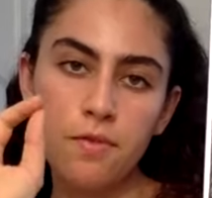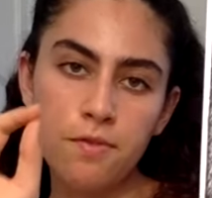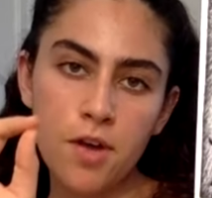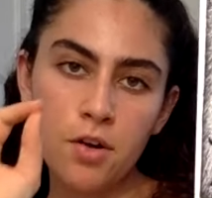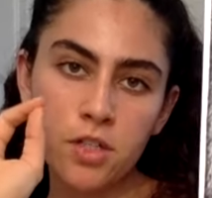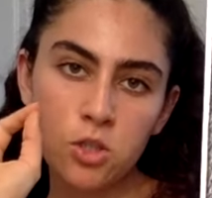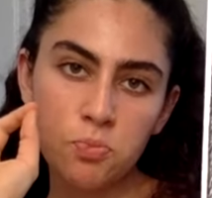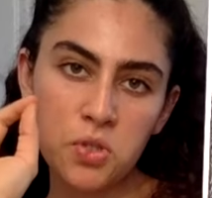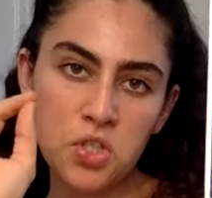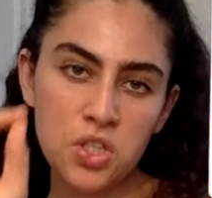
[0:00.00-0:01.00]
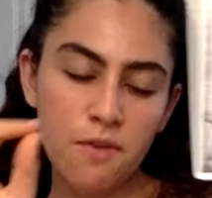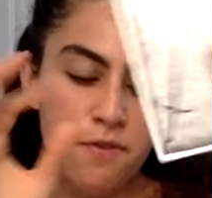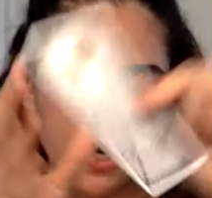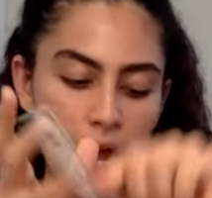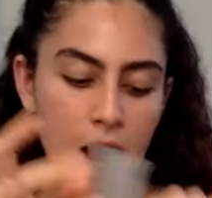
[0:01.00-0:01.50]
Very
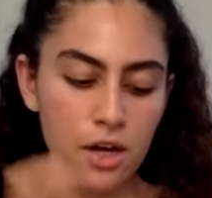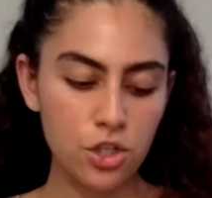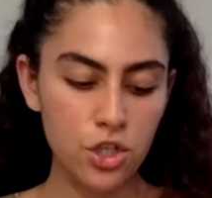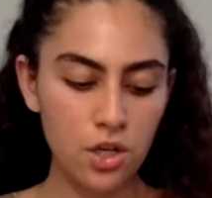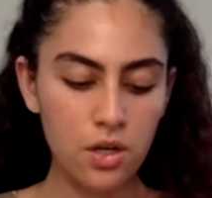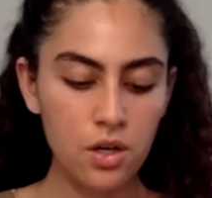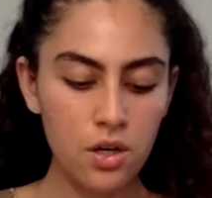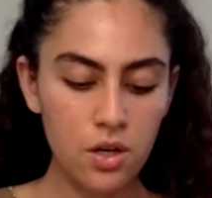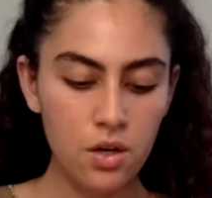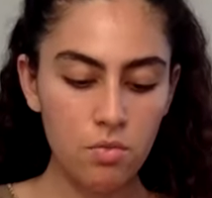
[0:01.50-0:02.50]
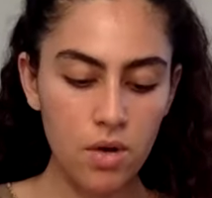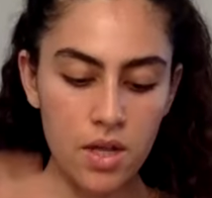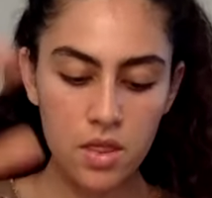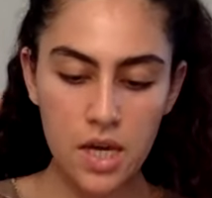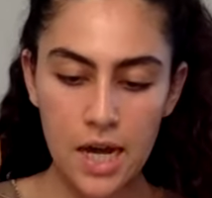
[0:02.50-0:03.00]
specific action.
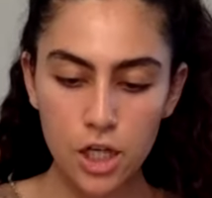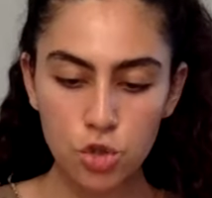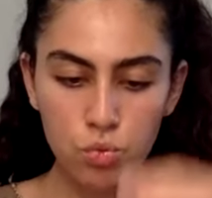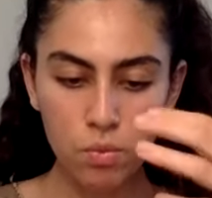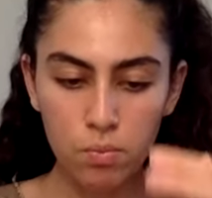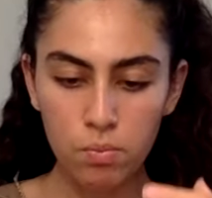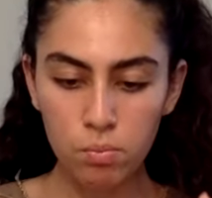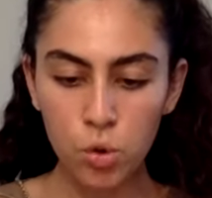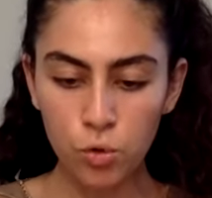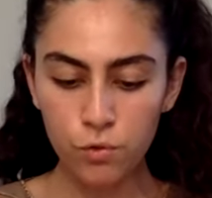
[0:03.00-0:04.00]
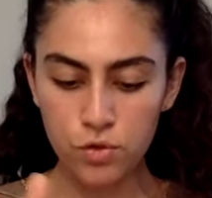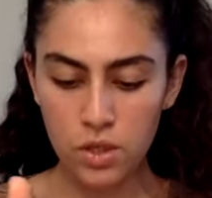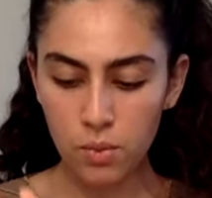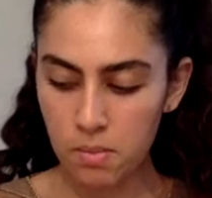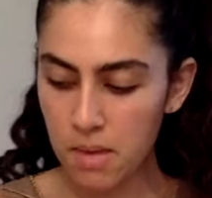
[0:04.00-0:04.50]
Right? The actual moves
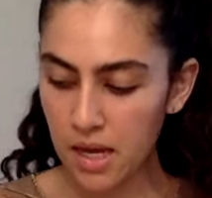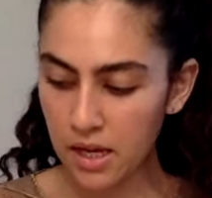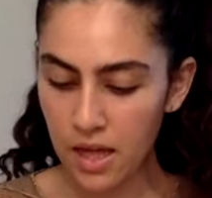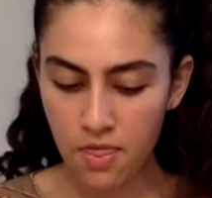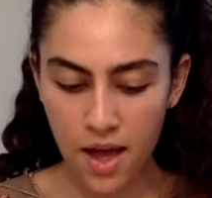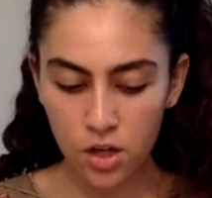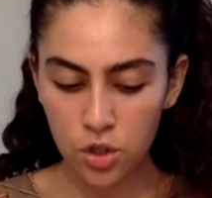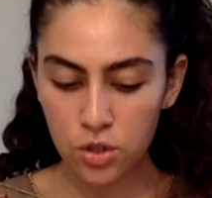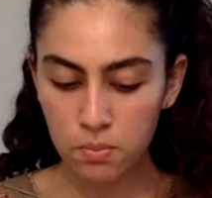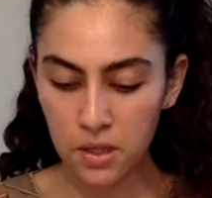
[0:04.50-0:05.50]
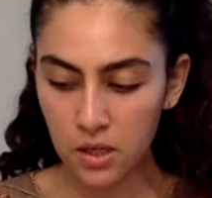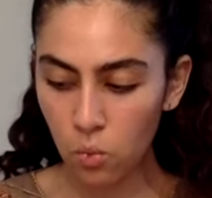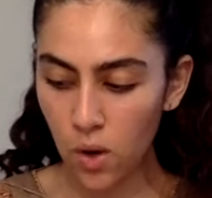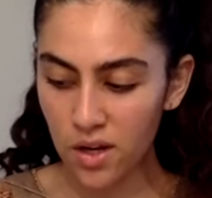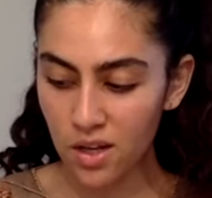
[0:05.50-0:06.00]
that we make. And that could be
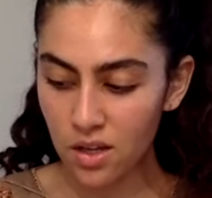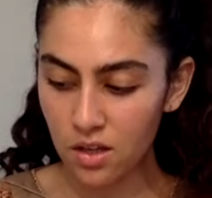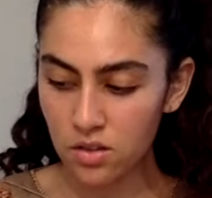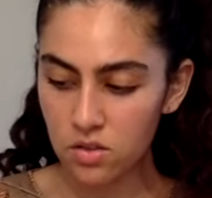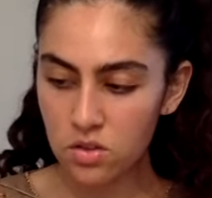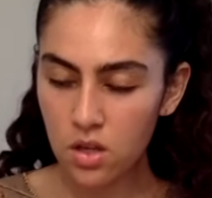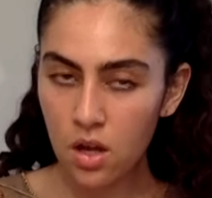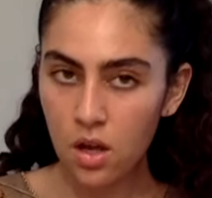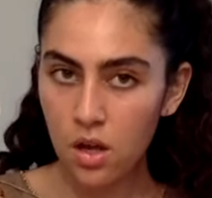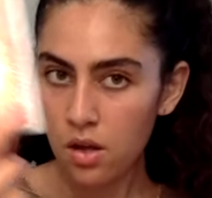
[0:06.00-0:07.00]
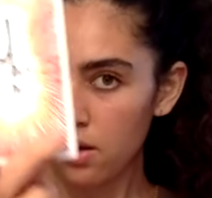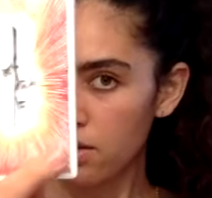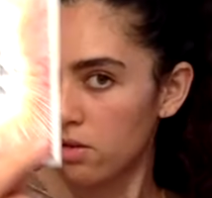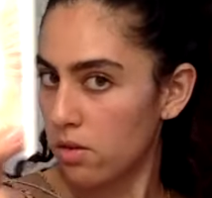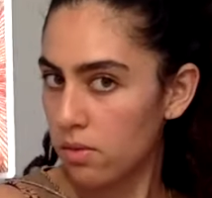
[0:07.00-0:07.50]
what is
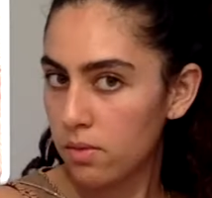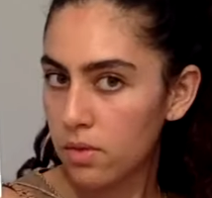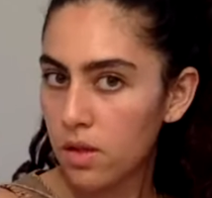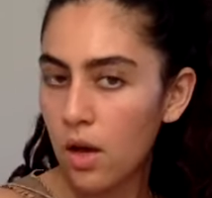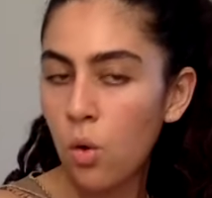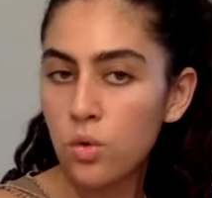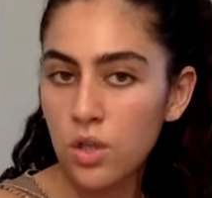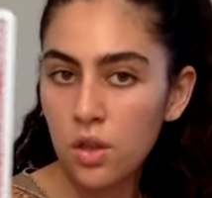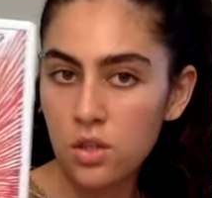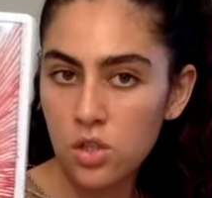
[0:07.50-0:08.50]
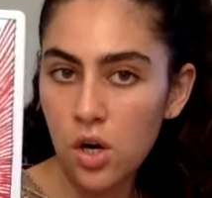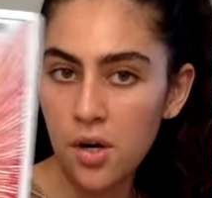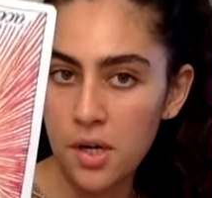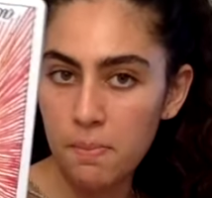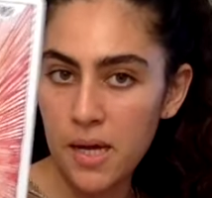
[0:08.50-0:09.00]
holding this
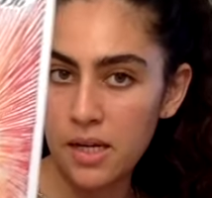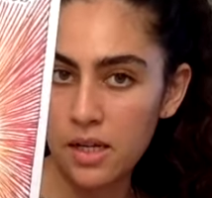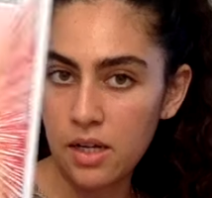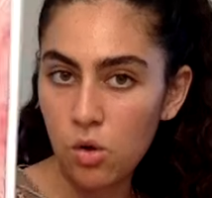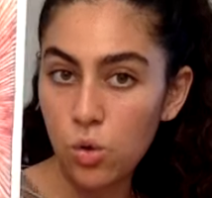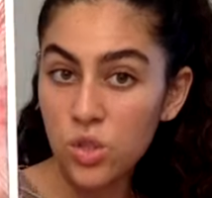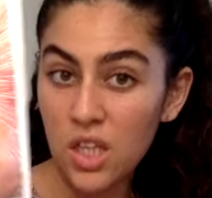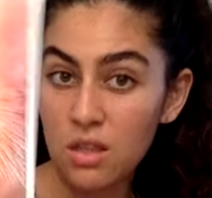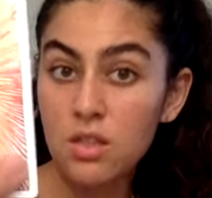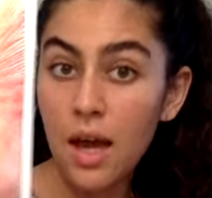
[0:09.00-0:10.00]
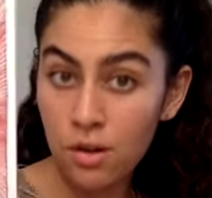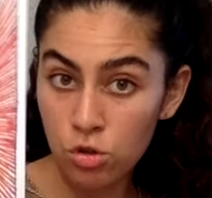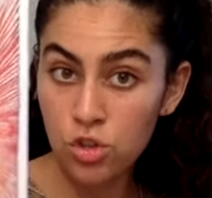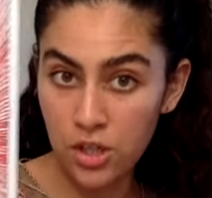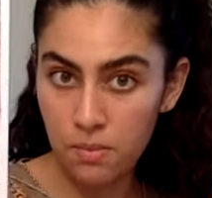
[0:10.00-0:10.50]
card impending, holding this
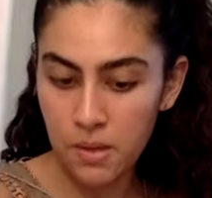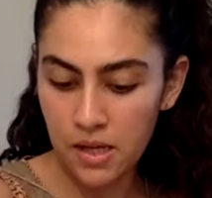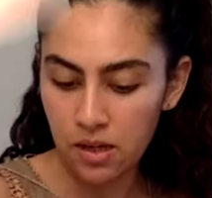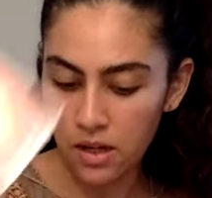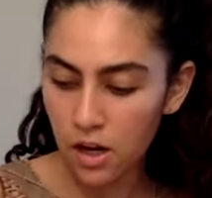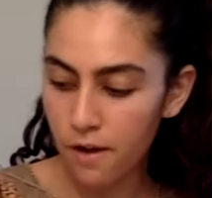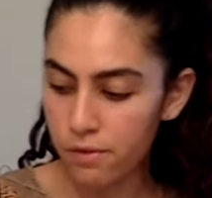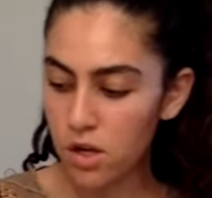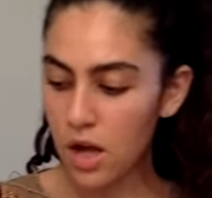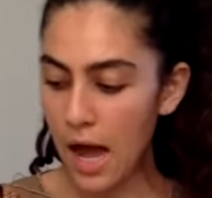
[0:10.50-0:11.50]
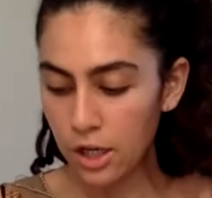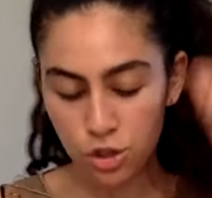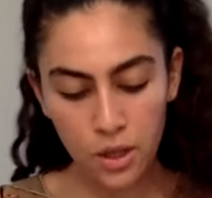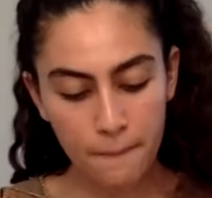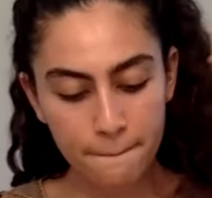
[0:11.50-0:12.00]
energy impending of
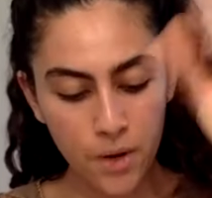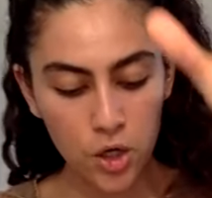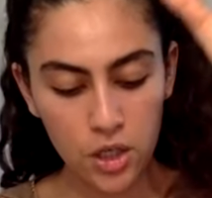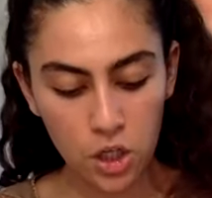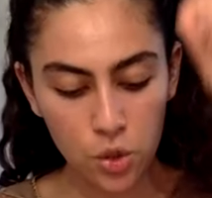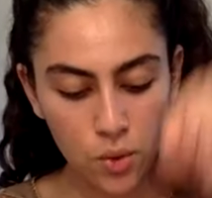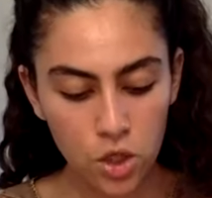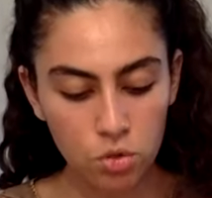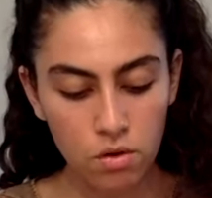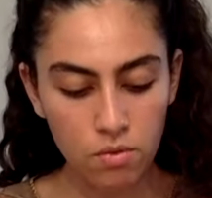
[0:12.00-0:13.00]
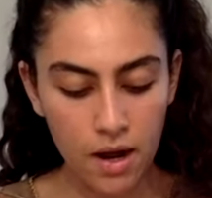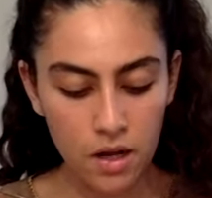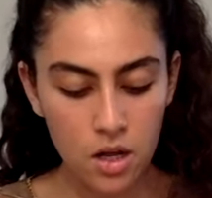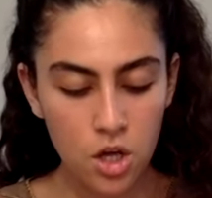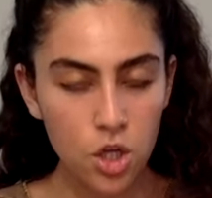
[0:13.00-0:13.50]
actually embarking. You want to do it
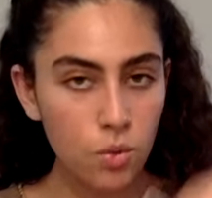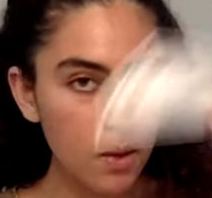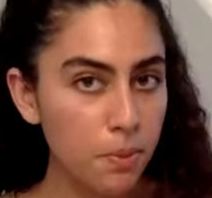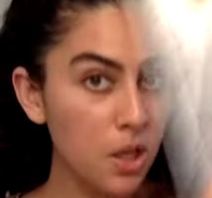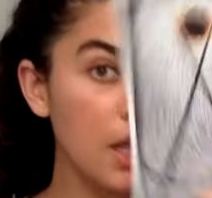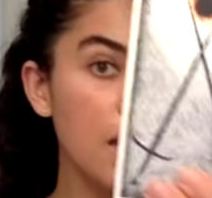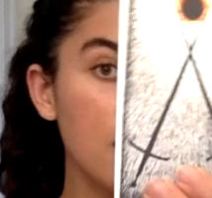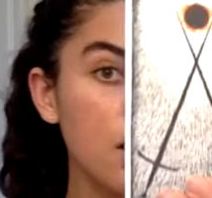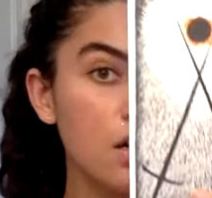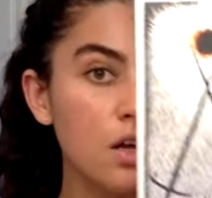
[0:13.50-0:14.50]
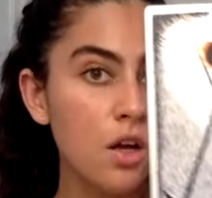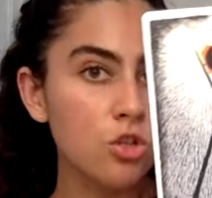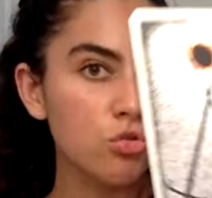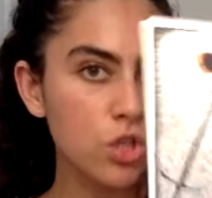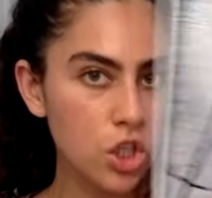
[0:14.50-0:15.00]
right. You want to plan
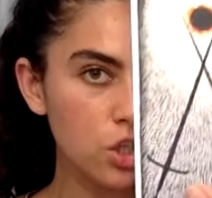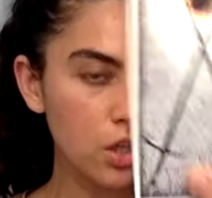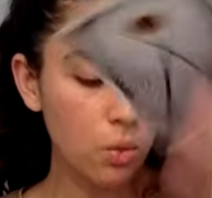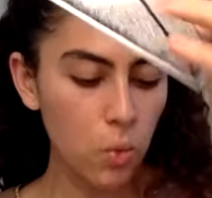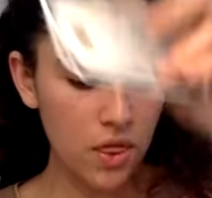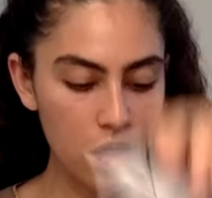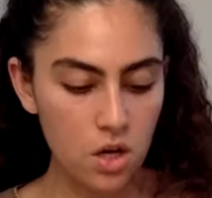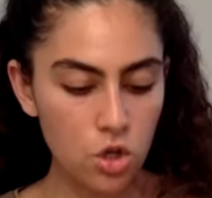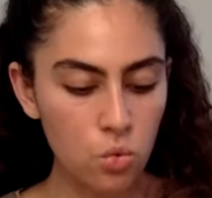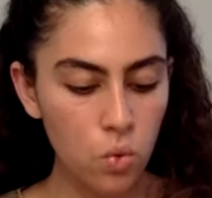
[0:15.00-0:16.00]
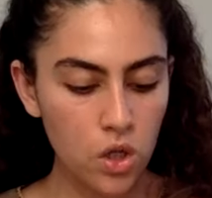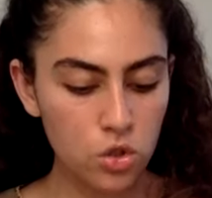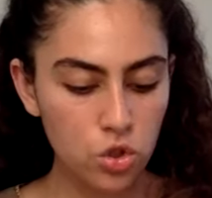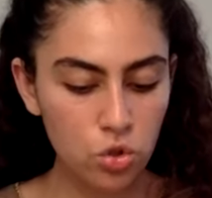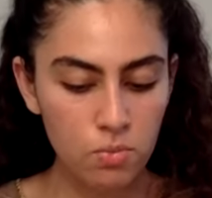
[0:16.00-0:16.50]
strategically with it. You
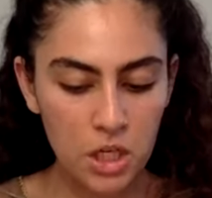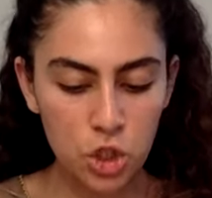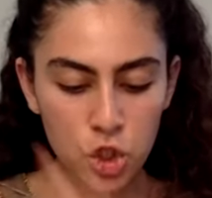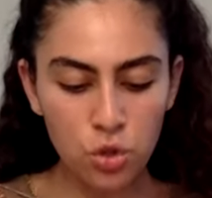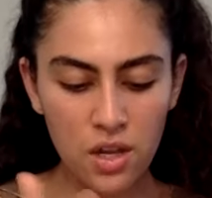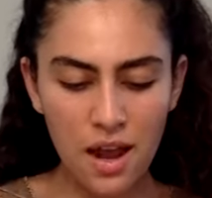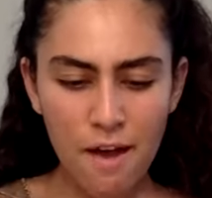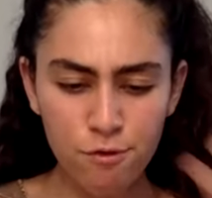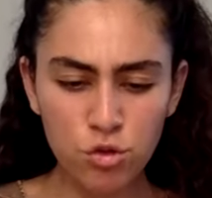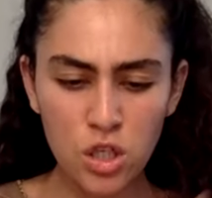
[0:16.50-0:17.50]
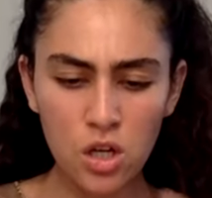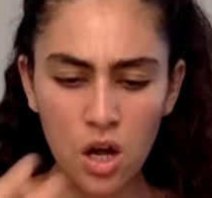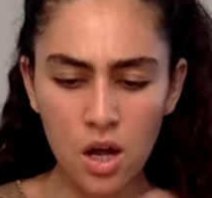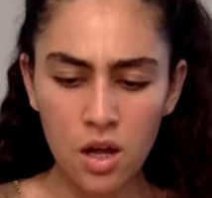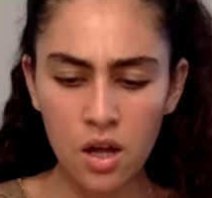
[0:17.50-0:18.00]
want to make sure that every,
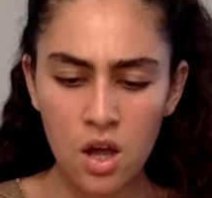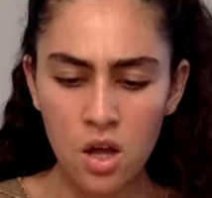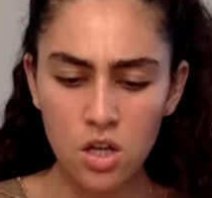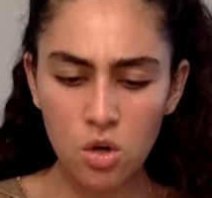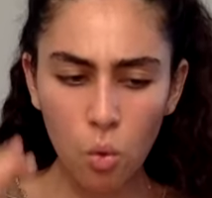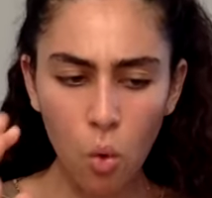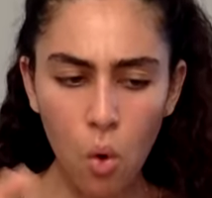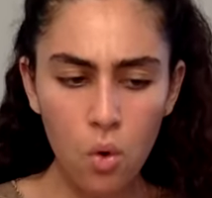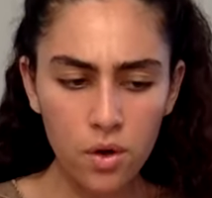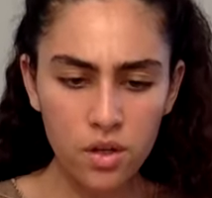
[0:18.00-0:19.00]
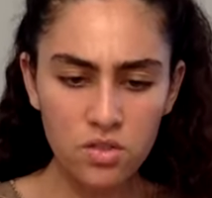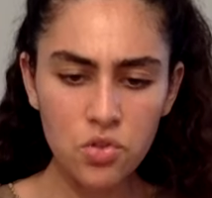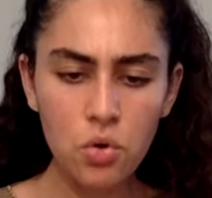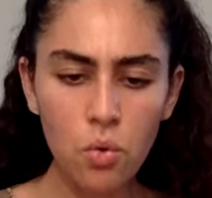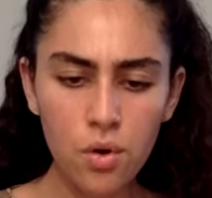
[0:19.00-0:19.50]
ore is
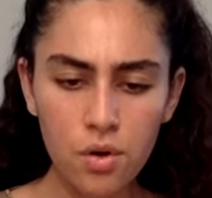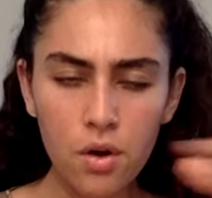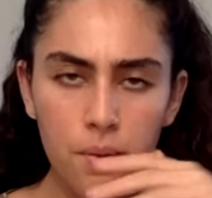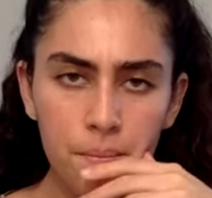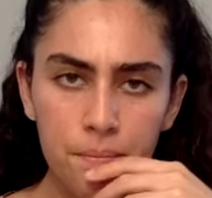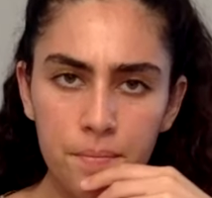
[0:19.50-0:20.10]
in order.